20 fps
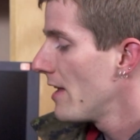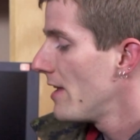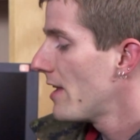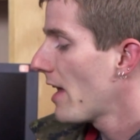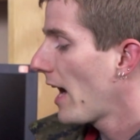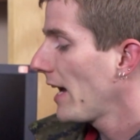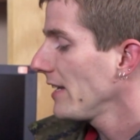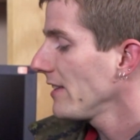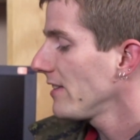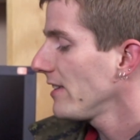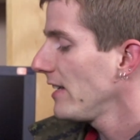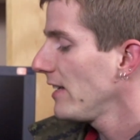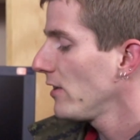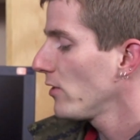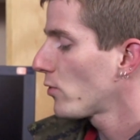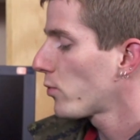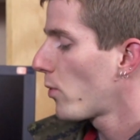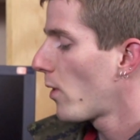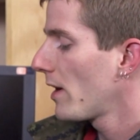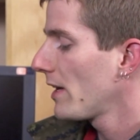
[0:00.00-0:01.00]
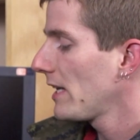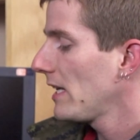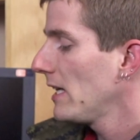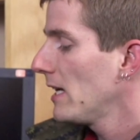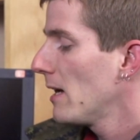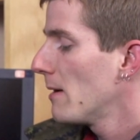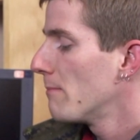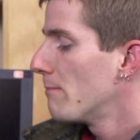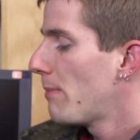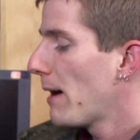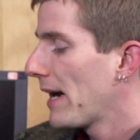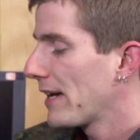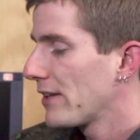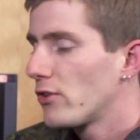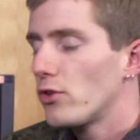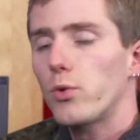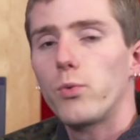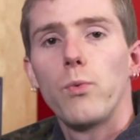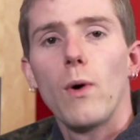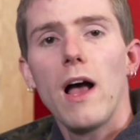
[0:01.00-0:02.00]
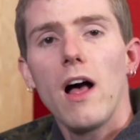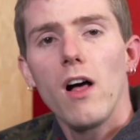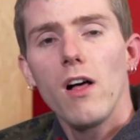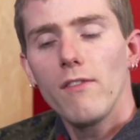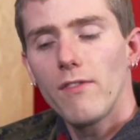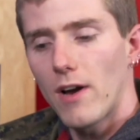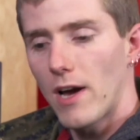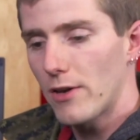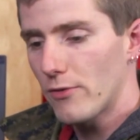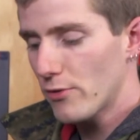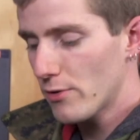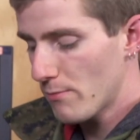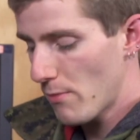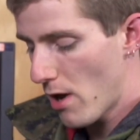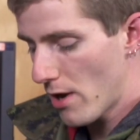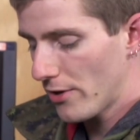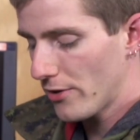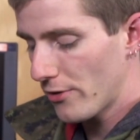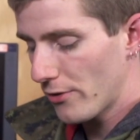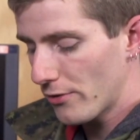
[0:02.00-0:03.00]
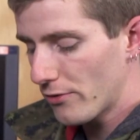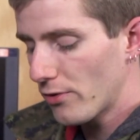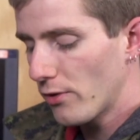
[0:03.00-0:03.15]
1920 by 1200 monitors.